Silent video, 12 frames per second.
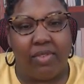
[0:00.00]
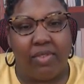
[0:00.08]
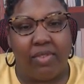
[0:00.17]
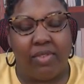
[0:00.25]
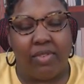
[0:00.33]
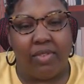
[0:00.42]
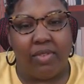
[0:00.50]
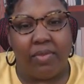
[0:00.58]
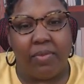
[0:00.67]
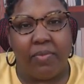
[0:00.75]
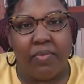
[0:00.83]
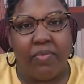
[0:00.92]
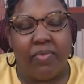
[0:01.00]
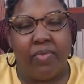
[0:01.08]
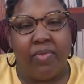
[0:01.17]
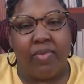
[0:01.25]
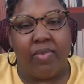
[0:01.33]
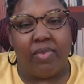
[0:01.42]

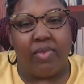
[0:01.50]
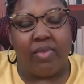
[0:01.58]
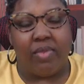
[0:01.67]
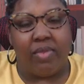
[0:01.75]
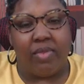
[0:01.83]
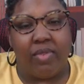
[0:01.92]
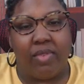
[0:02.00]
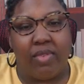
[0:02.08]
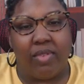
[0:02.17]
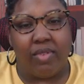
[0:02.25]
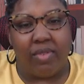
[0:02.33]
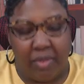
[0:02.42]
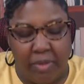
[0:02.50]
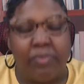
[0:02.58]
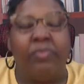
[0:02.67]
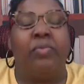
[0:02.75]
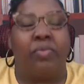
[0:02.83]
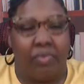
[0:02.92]

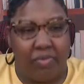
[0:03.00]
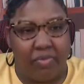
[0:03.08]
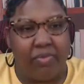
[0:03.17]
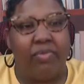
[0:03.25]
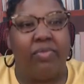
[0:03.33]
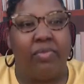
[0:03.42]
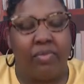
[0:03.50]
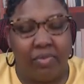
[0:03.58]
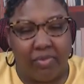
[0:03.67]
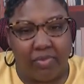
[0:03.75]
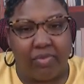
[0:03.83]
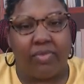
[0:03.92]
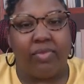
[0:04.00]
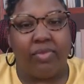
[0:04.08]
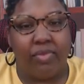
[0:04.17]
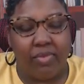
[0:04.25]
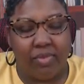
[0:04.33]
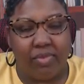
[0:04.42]

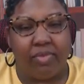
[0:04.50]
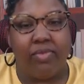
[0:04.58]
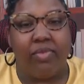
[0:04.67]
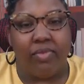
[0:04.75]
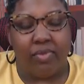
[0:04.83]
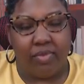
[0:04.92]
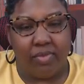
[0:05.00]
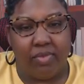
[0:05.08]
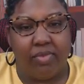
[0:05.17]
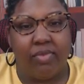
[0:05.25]
(not speaking)